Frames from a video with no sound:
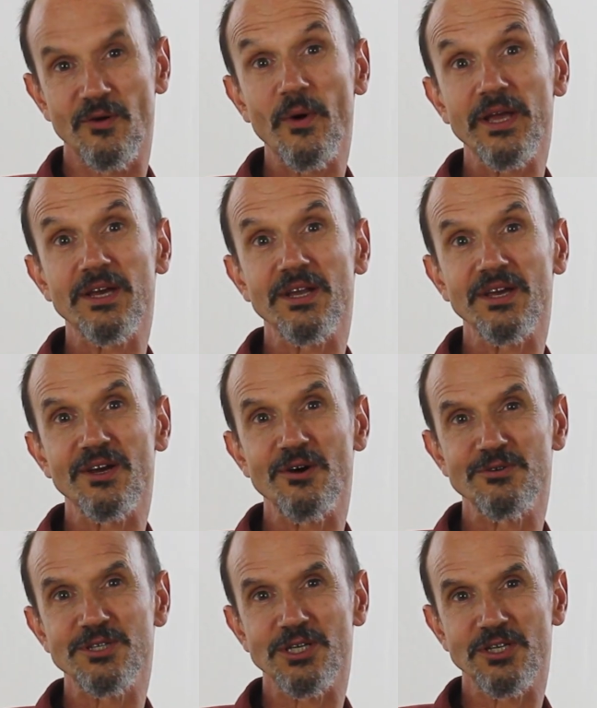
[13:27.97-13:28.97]

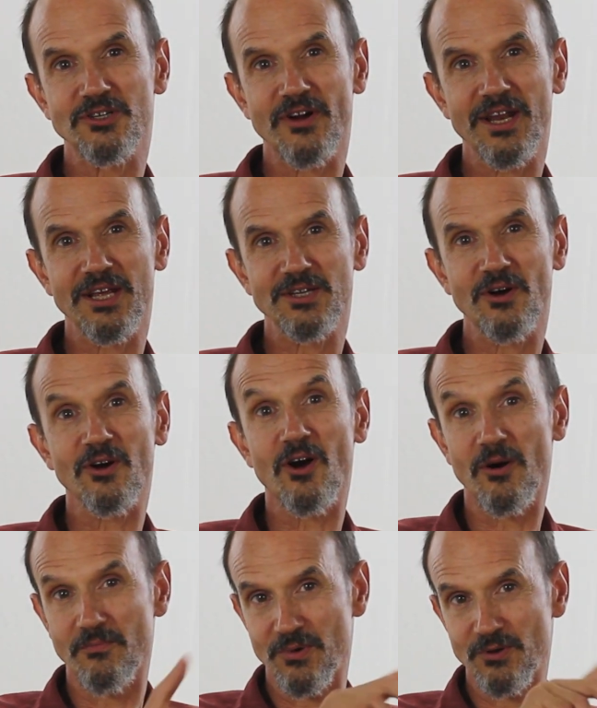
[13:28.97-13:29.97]

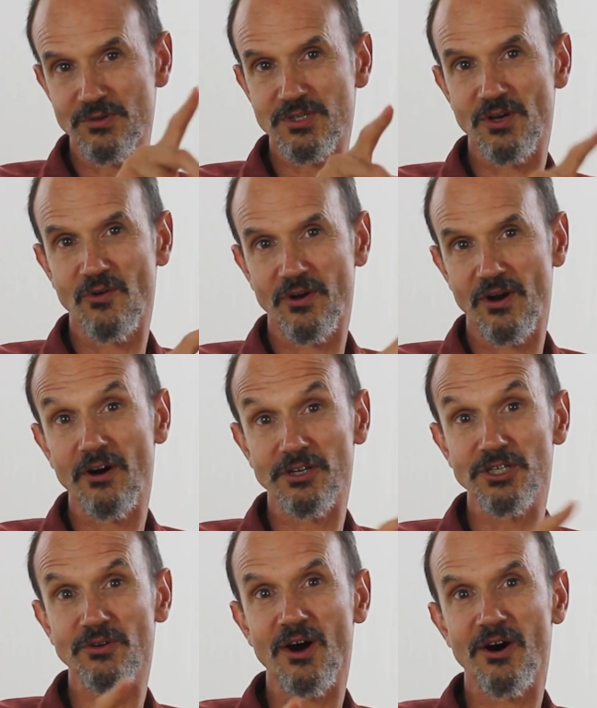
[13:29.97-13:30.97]
awakeningcoachingtraining.com, but also on
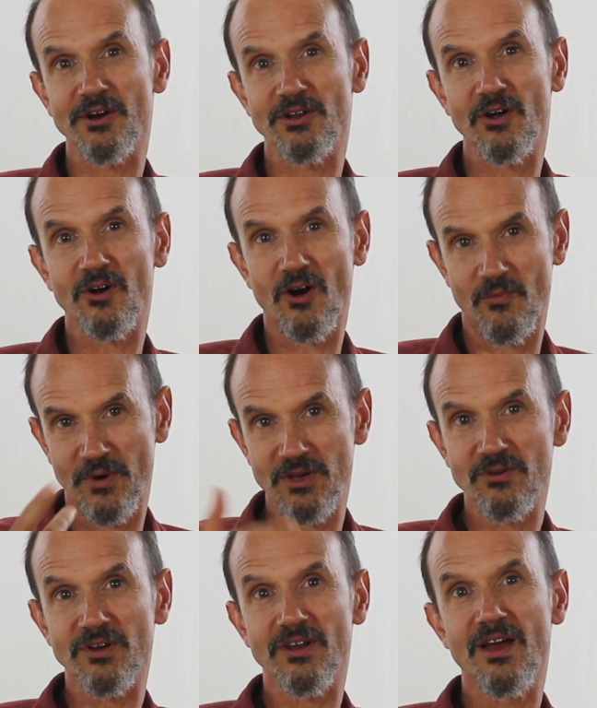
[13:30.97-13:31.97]
arjunaardagh.com, where
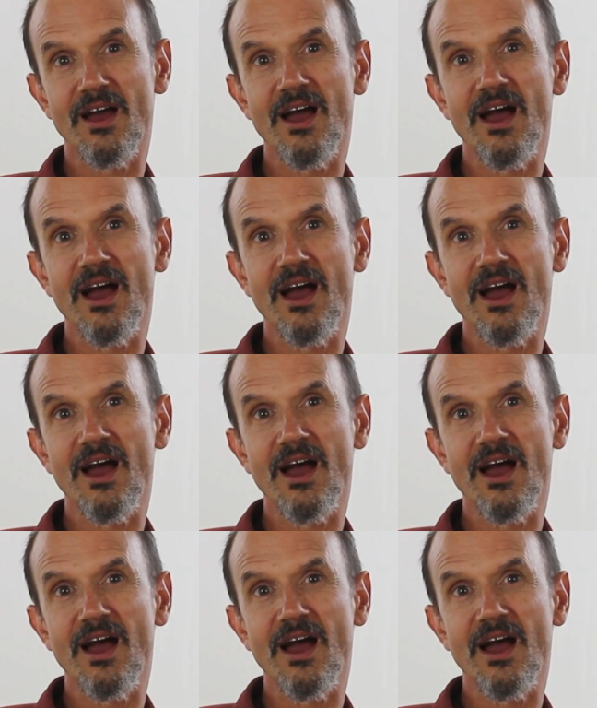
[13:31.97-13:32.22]
you can